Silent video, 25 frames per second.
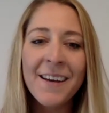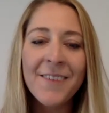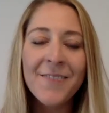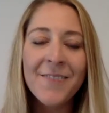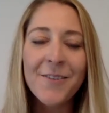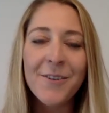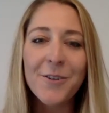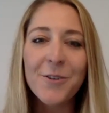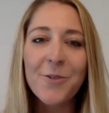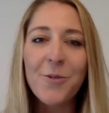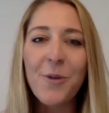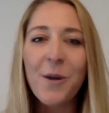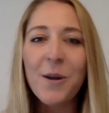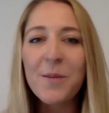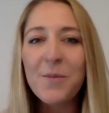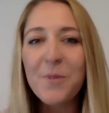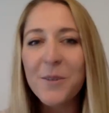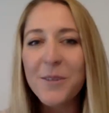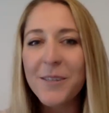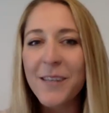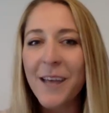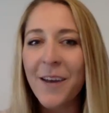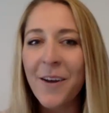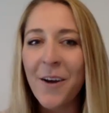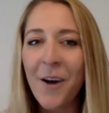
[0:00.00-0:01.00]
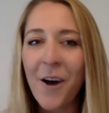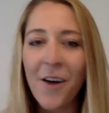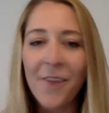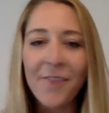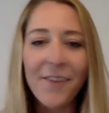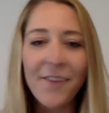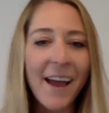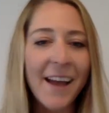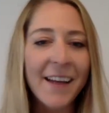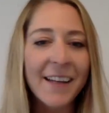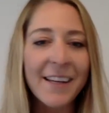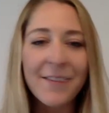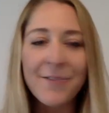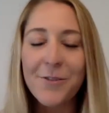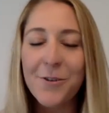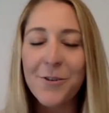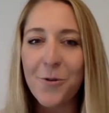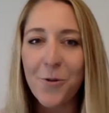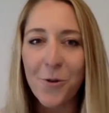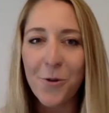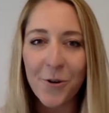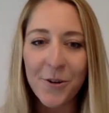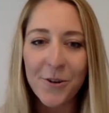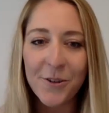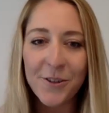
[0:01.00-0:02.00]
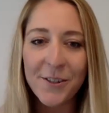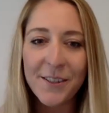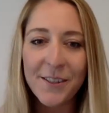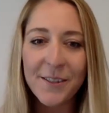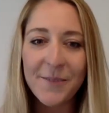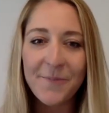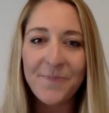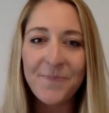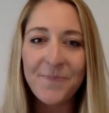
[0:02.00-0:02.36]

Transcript: for 20% off any of your orders.